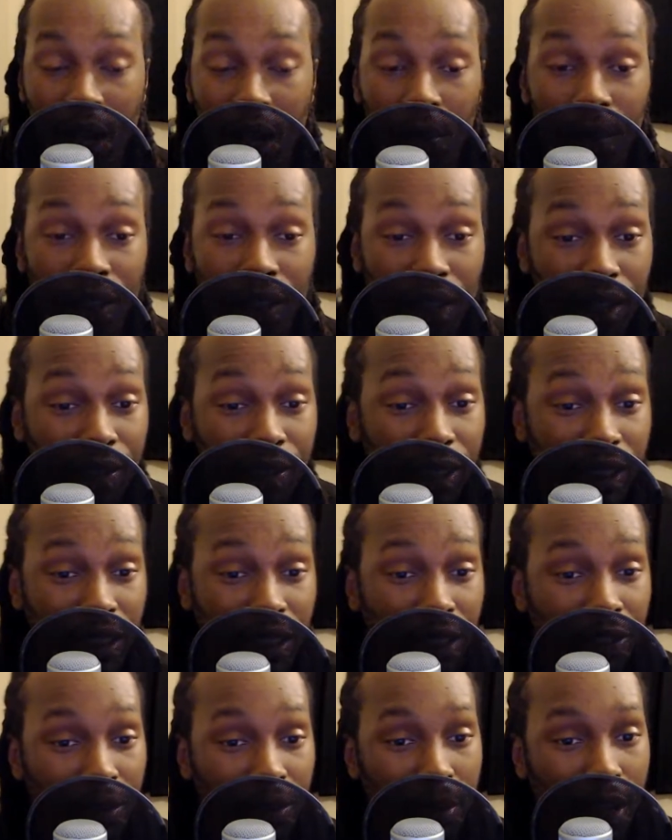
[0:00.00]
would love to
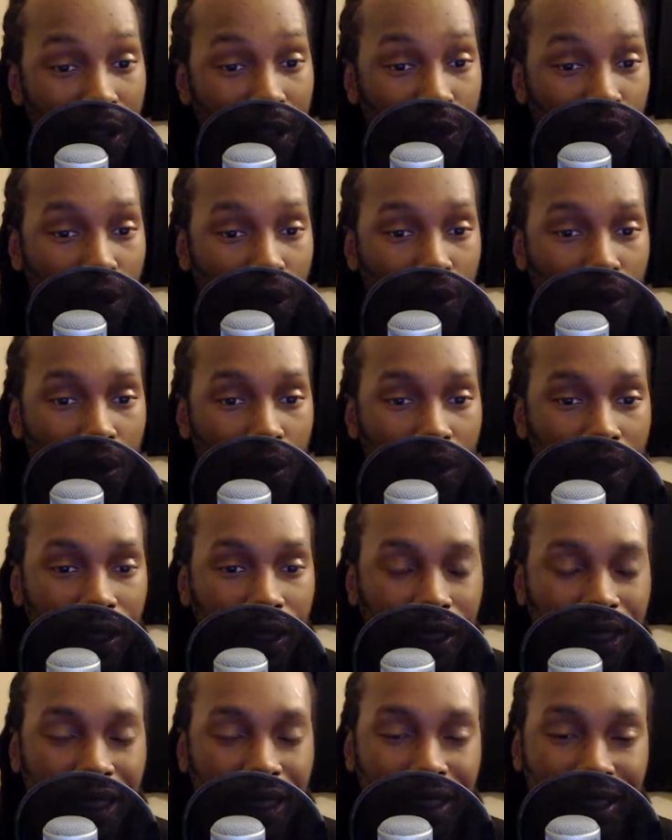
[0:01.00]
see from Andre Ward
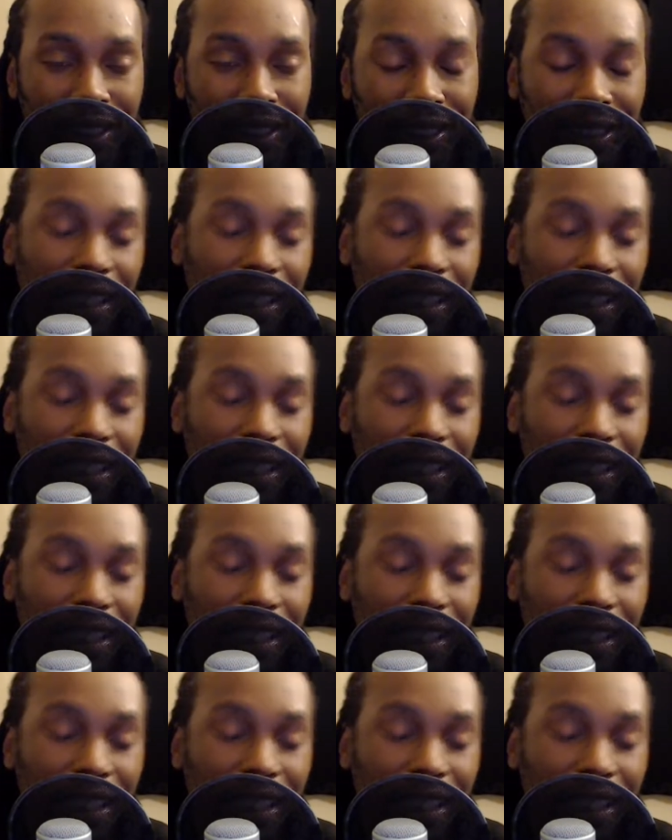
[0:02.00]
is he's